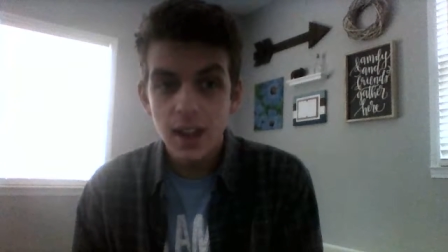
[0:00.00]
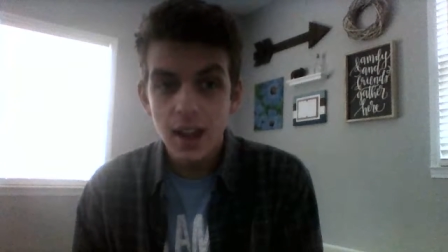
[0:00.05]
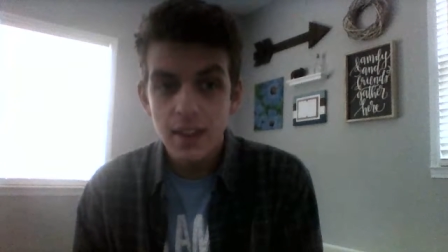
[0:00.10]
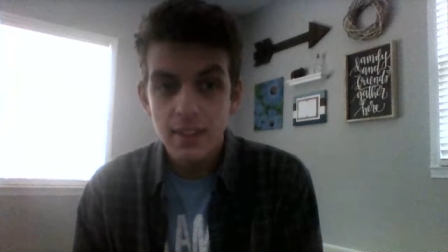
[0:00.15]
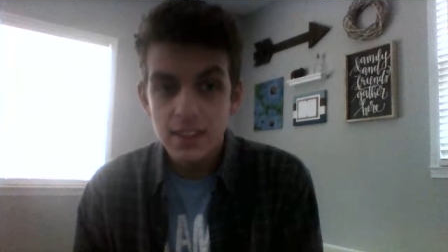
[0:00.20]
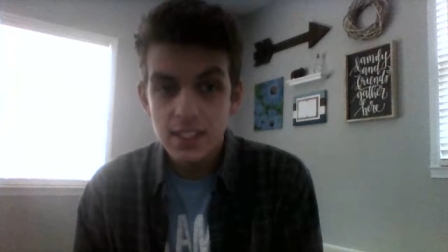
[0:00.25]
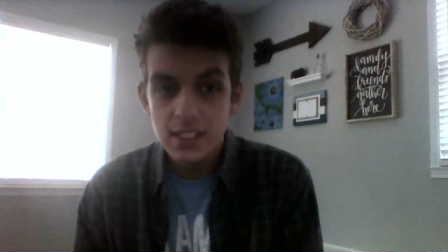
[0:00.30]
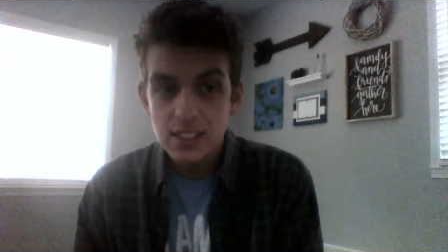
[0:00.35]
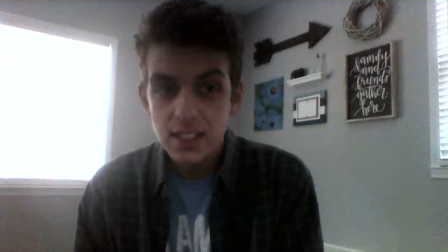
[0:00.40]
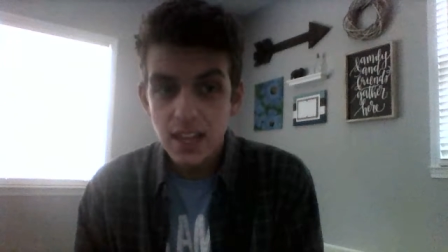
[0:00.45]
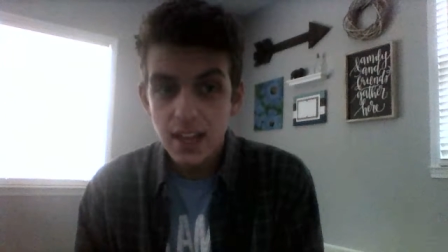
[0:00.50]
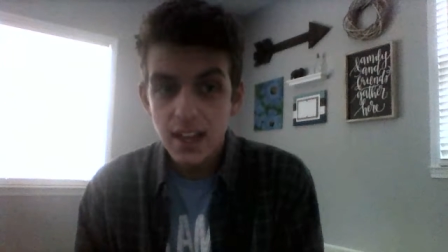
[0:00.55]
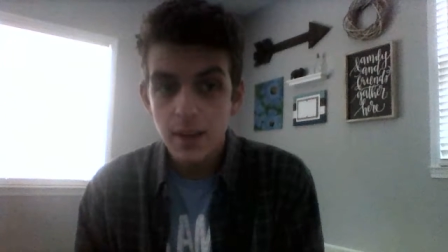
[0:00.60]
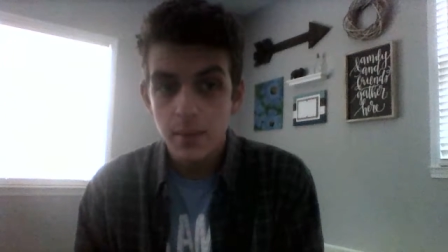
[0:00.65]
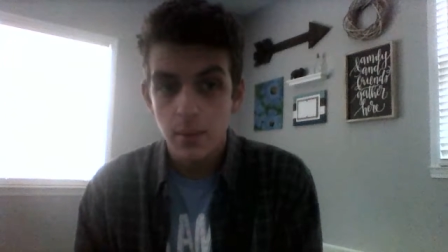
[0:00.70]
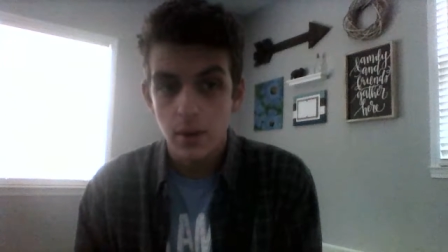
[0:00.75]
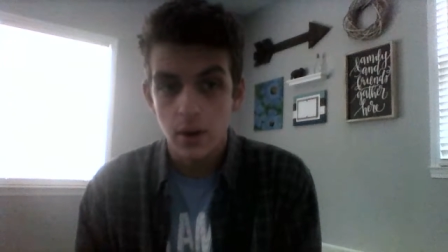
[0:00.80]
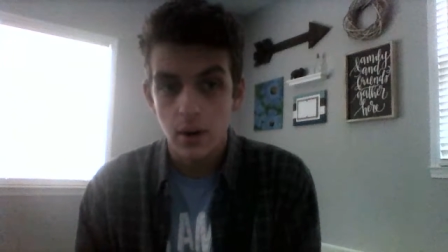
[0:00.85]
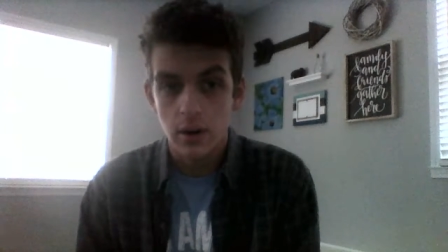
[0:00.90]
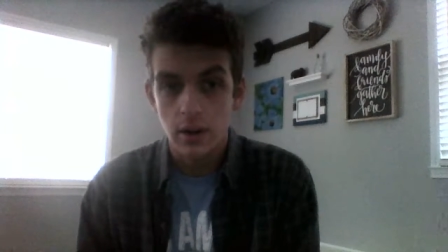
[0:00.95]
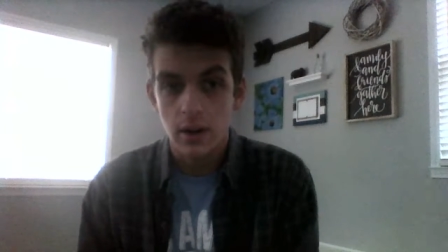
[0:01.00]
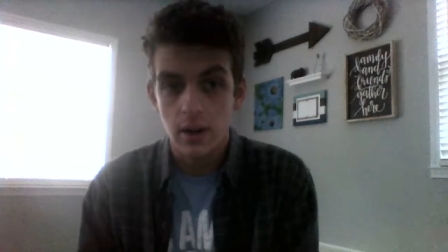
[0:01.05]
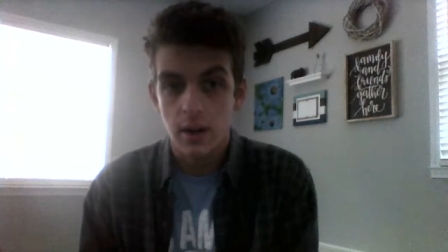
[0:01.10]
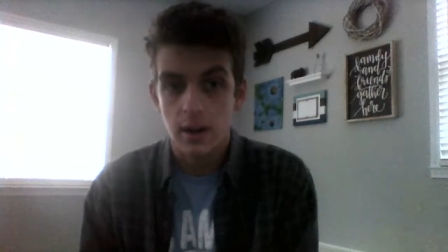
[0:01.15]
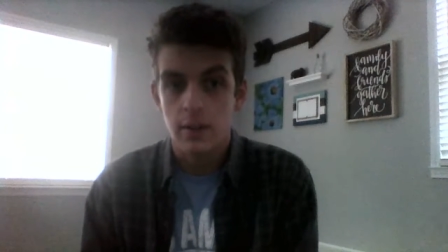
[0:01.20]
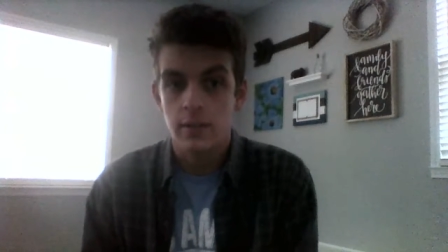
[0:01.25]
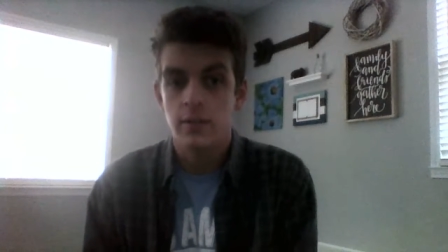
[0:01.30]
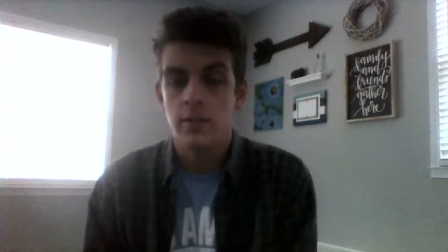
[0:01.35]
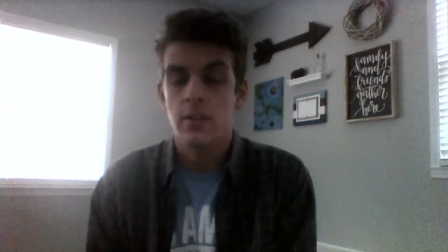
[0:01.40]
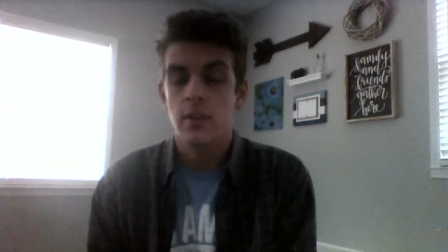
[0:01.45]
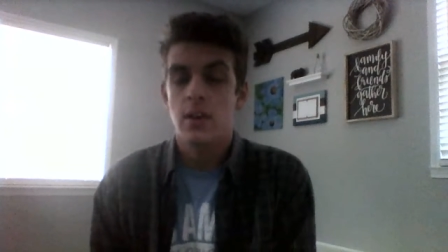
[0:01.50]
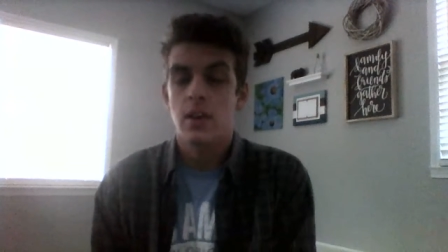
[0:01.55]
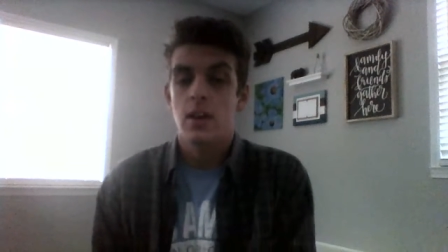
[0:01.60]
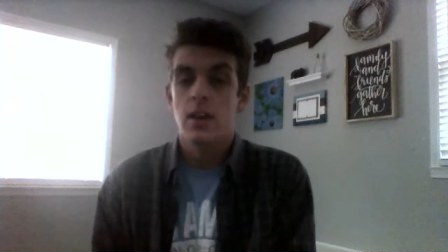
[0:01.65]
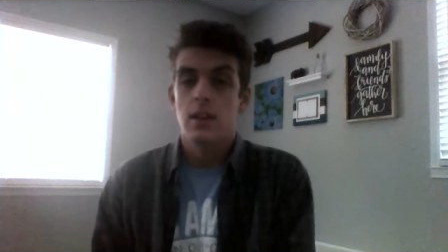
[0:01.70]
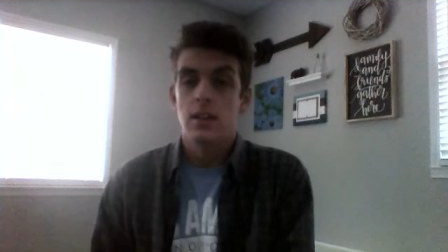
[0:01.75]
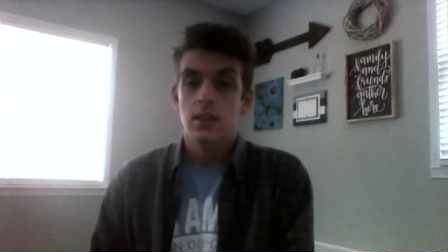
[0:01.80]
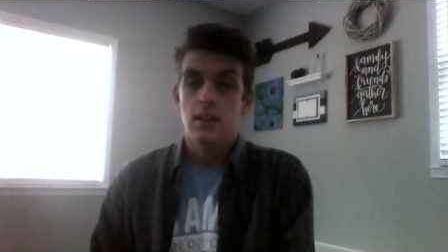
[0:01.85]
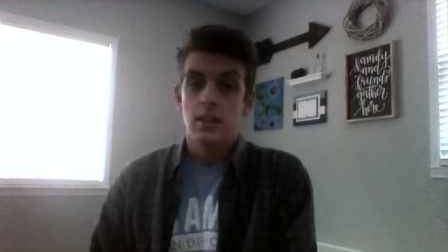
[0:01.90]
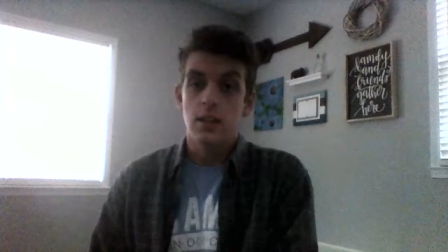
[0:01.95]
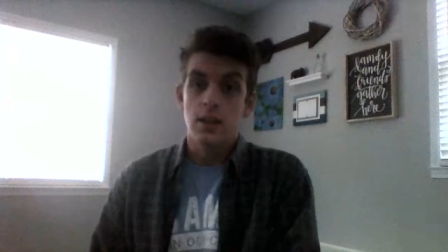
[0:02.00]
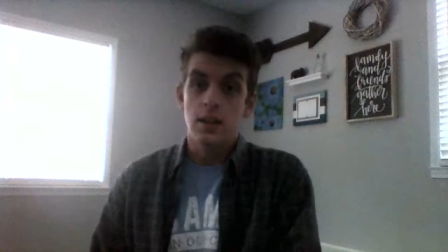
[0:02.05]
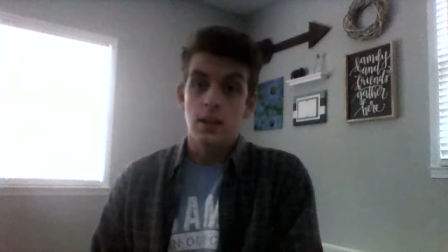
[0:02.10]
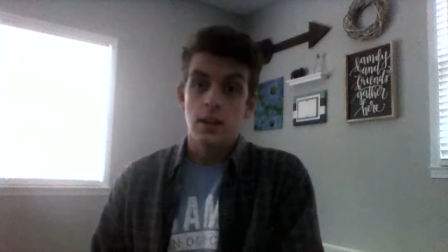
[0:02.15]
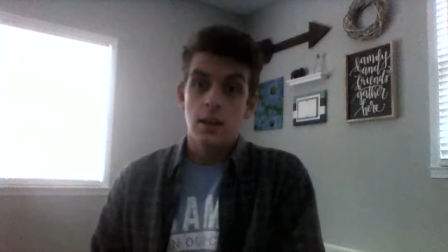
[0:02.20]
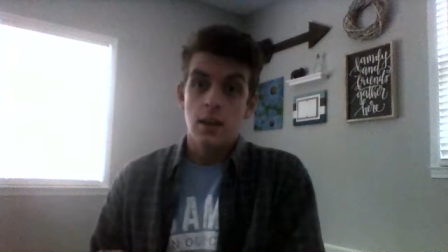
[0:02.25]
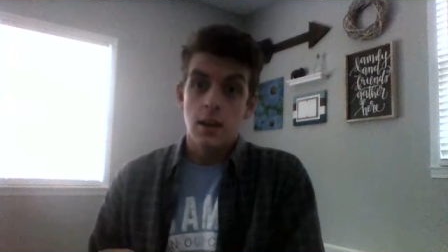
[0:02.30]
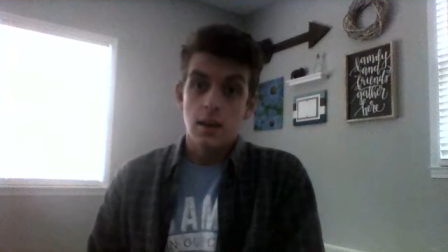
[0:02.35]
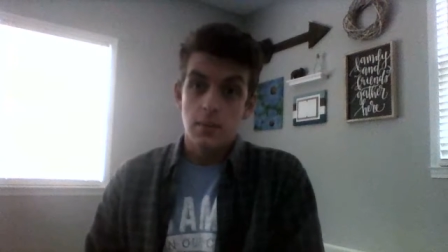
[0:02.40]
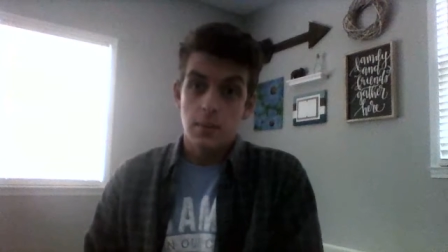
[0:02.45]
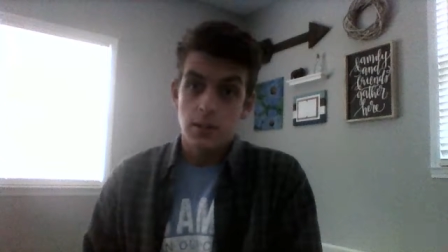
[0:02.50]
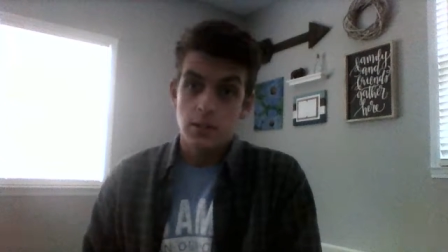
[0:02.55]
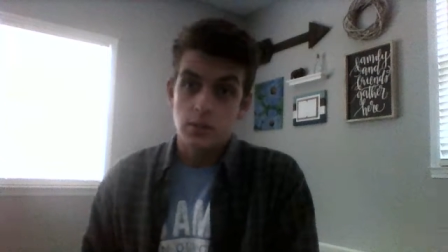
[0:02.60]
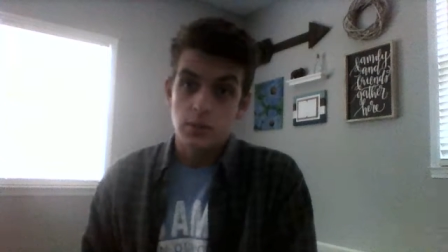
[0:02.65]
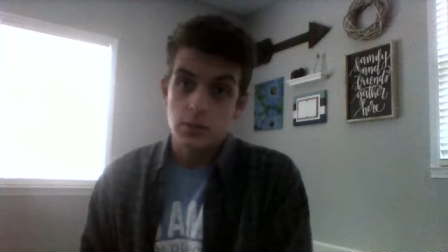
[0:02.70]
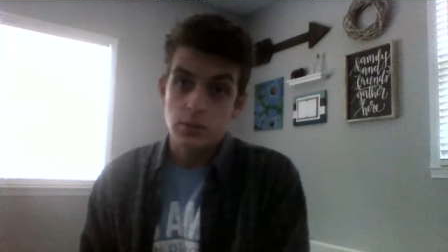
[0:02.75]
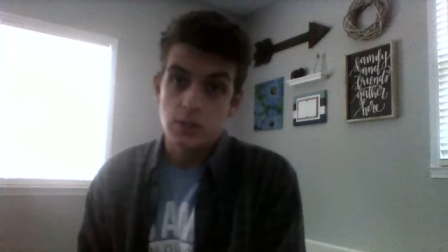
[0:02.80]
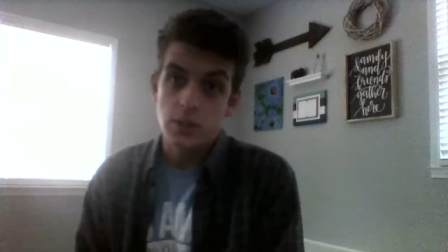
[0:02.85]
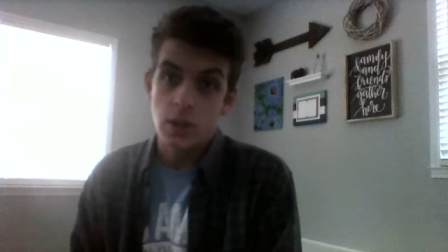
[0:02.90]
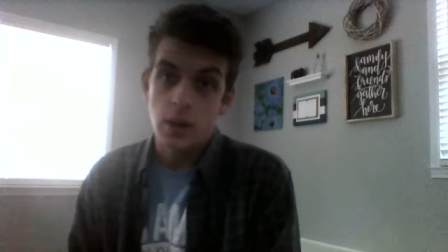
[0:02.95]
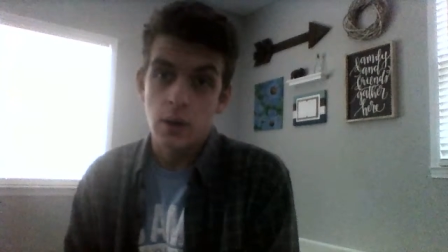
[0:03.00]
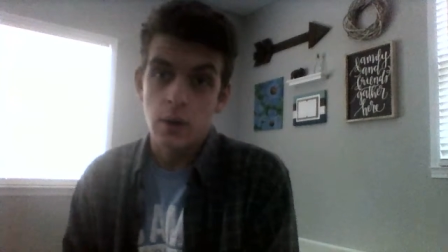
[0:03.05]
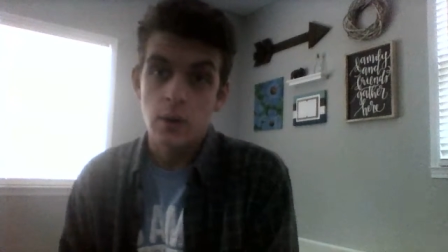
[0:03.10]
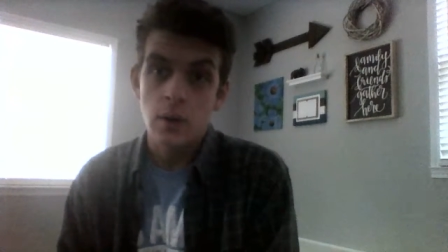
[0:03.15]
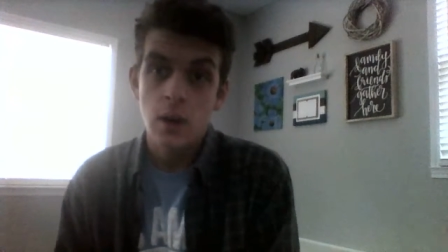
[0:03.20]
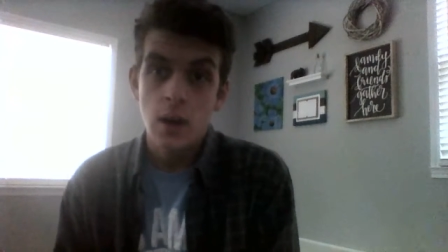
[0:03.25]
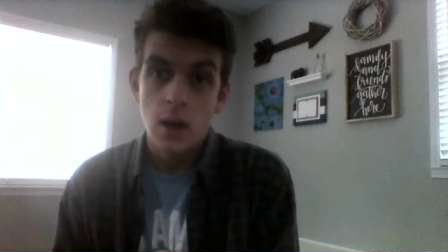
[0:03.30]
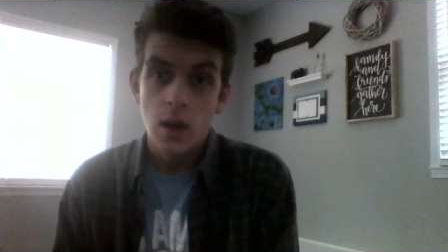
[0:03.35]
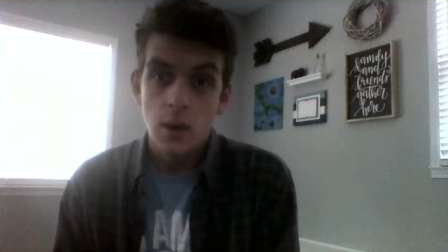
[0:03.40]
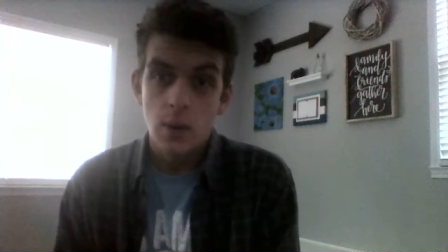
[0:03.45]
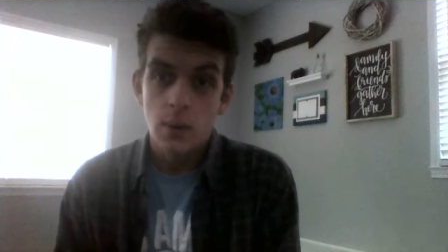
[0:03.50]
And the second part of the minstrel show